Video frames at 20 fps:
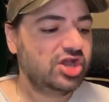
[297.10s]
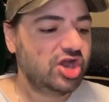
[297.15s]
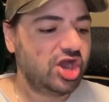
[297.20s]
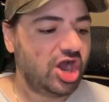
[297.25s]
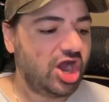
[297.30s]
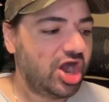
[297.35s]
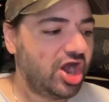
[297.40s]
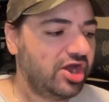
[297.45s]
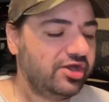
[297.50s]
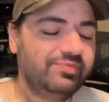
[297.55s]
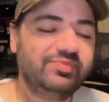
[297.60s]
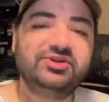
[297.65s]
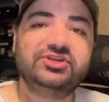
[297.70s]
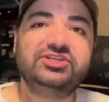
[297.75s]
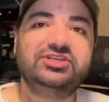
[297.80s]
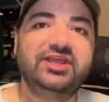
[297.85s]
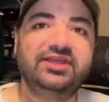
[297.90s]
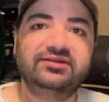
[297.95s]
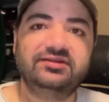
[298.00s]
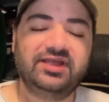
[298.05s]

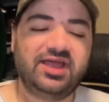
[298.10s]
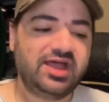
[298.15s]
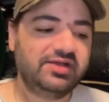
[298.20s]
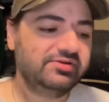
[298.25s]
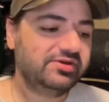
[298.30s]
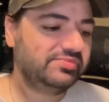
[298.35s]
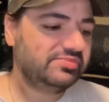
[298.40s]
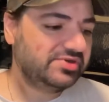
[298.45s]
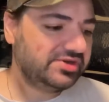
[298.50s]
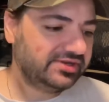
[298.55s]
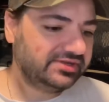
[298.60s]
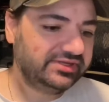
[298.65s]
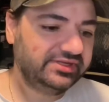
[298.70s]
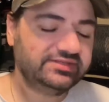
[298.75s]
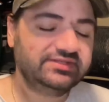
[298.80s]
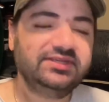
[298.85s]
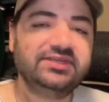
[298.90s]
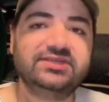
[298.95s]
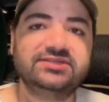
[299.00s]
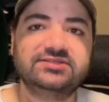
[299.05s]
100%. I'm going to put a link
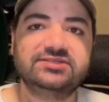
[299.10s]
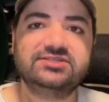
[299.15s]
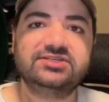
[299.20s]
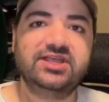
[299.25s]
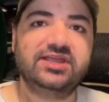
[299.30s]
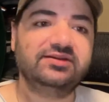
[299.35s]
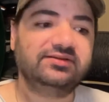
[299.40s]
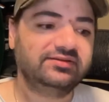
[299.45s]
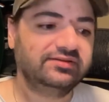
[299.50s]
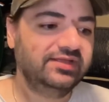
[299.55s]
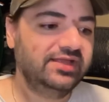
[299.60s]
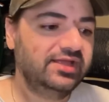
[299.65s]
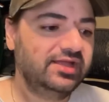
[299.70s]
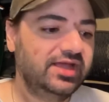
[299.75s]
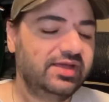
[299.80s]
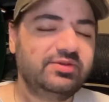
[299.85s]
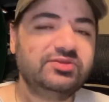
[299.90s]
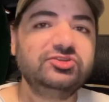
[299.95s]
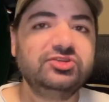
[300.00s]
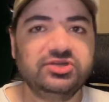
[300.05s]
to his channel.
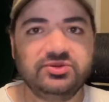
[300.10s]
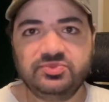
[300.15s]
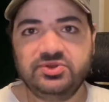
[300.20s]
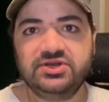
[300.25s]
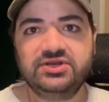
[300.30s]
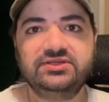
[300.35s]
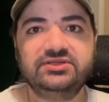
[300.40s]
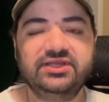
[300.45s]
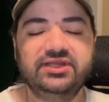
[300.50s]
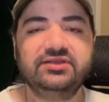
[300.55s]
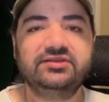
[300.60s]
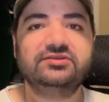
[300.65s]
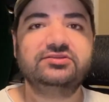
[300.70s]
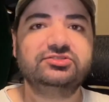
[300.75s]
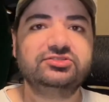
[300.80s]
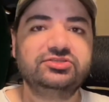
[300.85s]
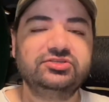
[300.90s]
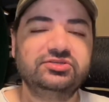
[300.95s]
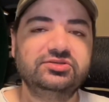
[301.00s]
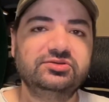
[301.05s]
I'm also going to put a link
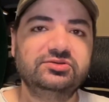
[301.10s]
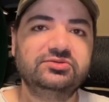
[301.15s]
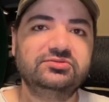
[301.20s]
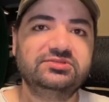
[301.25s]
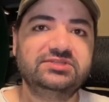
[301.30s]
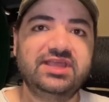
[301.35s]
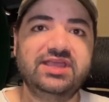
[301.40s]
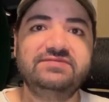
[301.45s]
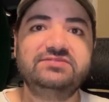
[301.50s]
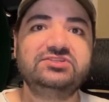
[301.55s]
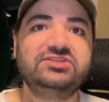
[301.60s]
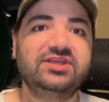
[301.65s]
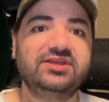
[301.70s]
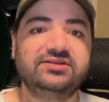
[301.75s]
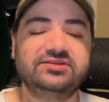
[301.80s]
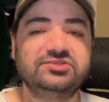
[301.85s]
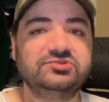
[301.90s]
to Dave's channel as